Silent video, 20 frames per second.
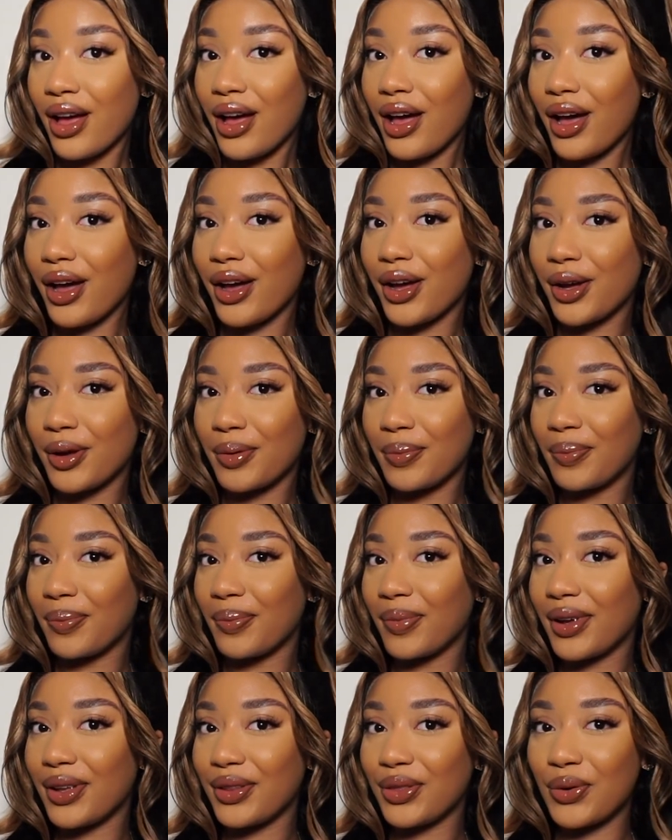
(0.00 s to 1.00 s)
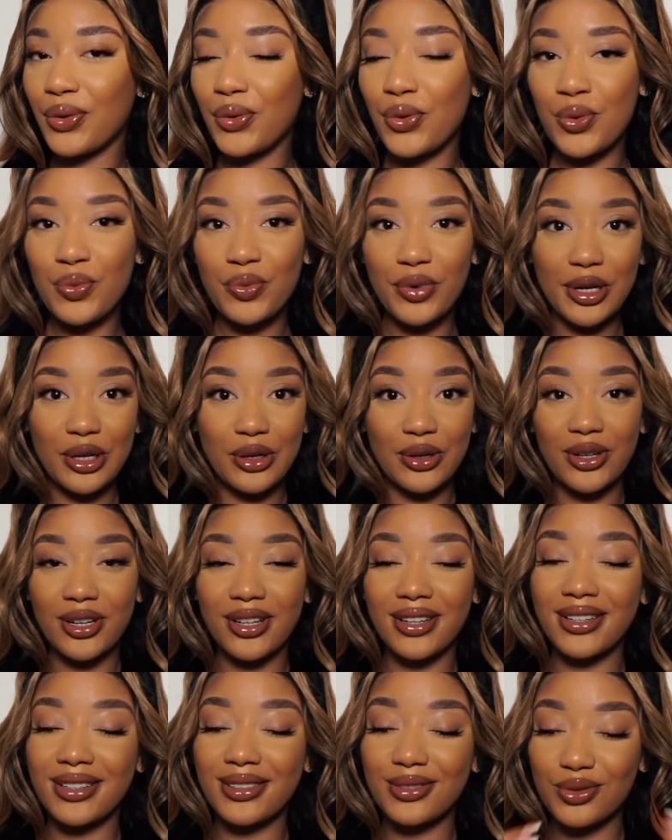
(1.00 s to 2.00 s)
The ombre
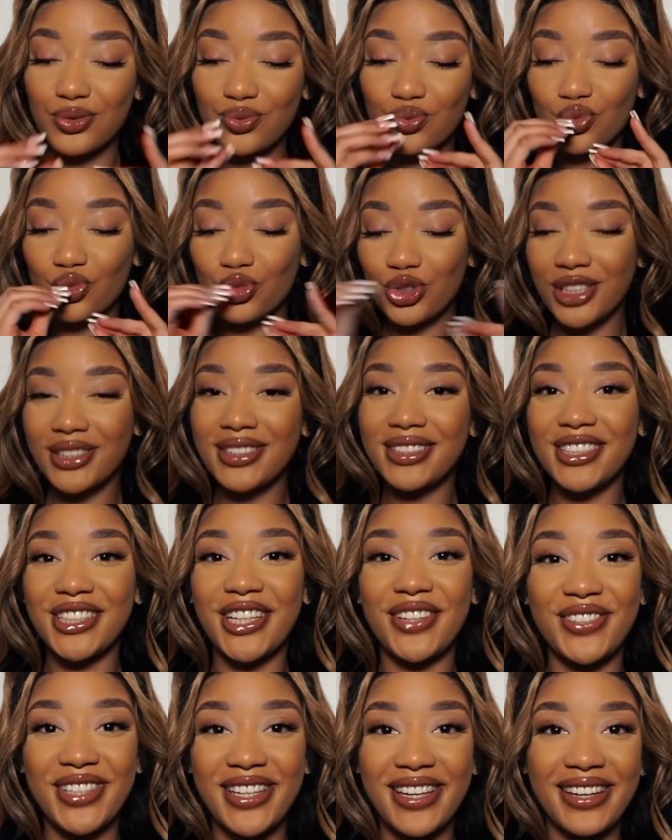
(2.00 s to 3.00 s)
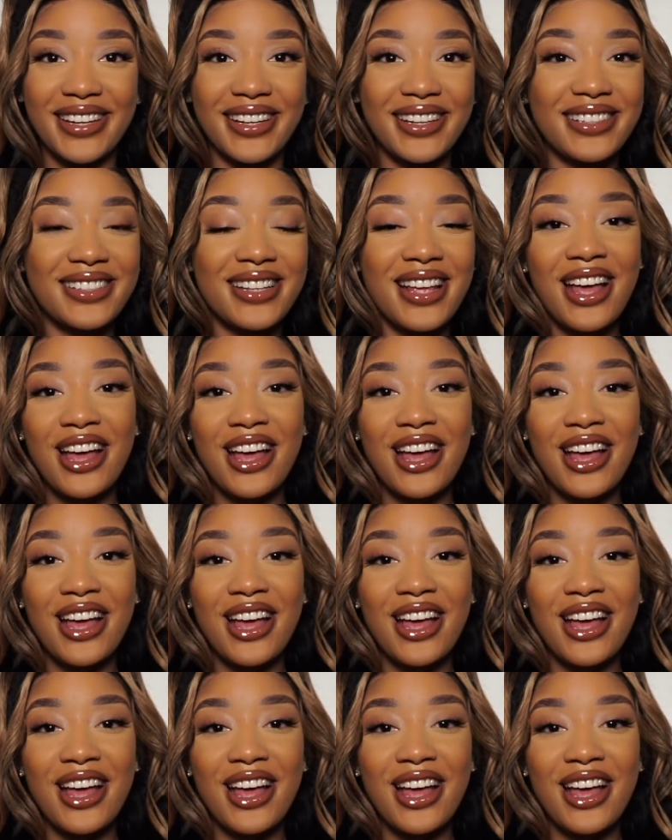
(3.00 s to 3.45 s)
look, chef's kiss.